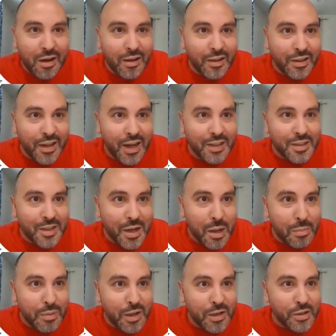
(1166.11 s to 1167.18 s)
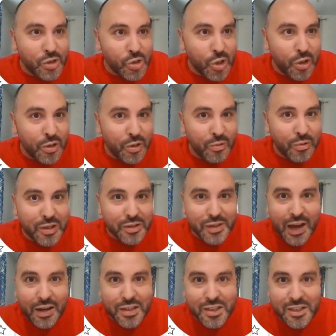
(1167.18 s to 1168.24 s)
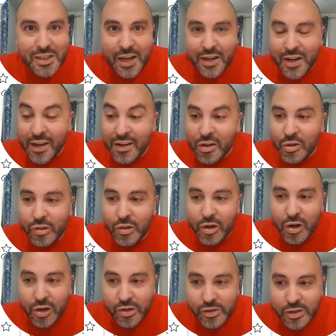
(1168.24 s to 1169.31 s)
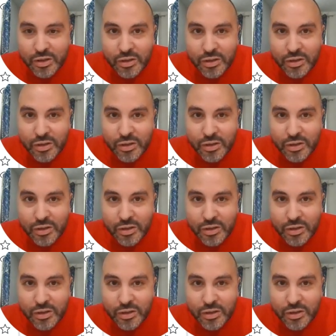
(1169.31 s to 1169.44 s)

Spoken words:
Last thing I'm going to show you is how to set an alert